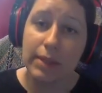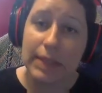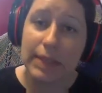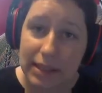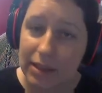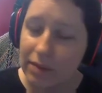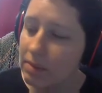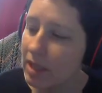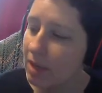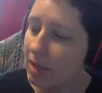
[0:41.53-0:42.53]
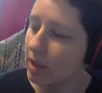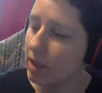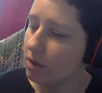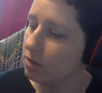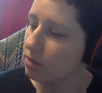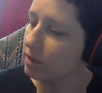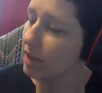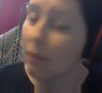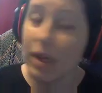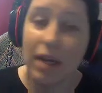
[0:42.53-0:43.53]
please leave them down below.
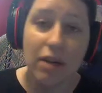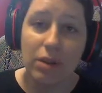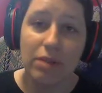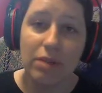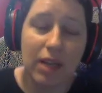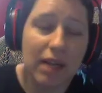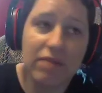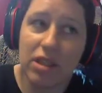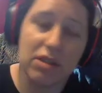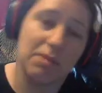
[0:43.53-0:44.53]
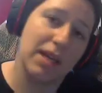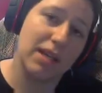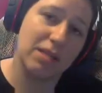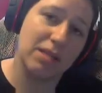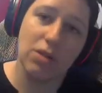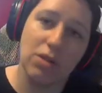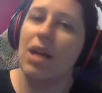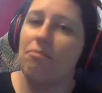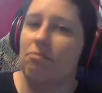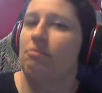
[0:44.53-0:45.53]
That way I know what kind of videos to make, because most of the
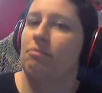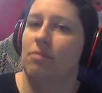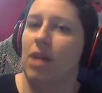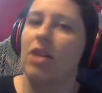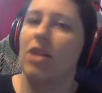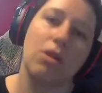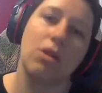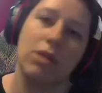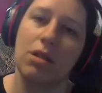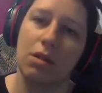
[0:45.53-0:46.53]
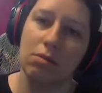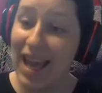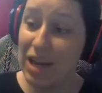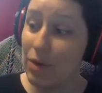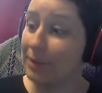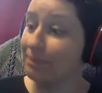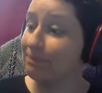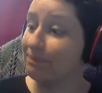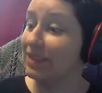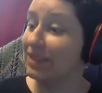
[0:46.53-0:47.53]
time, I just don't know what to do. Anyway,
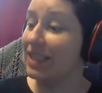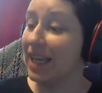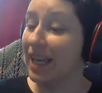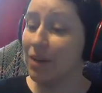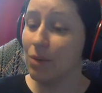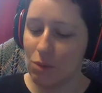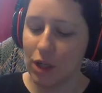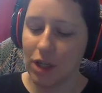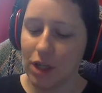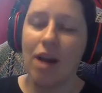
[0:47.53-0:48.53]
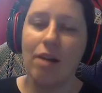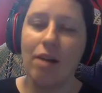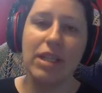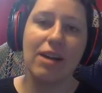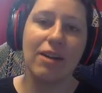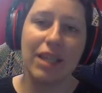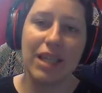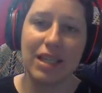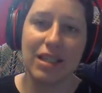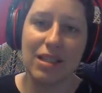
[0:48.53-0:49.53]
today we're going to offset our
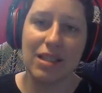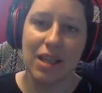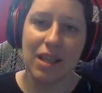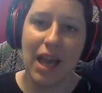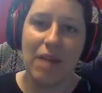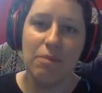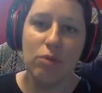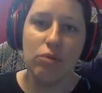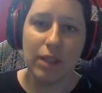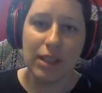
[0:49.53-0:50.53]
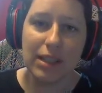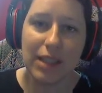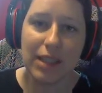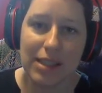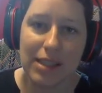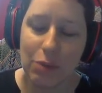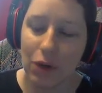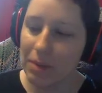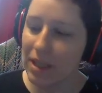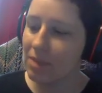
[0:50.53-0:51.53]
keys and be really lazy. We're
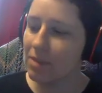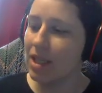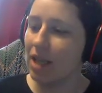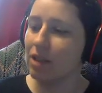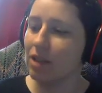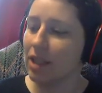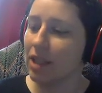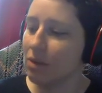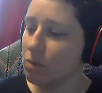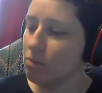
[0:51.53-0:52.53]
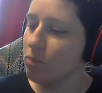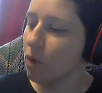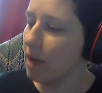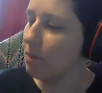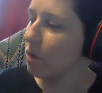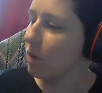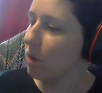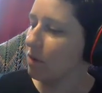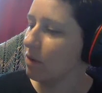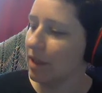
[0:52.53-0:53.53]
going to make something that looks like it was way more work
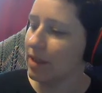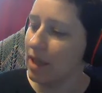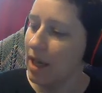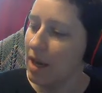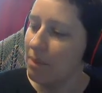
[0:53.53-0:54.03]
than it was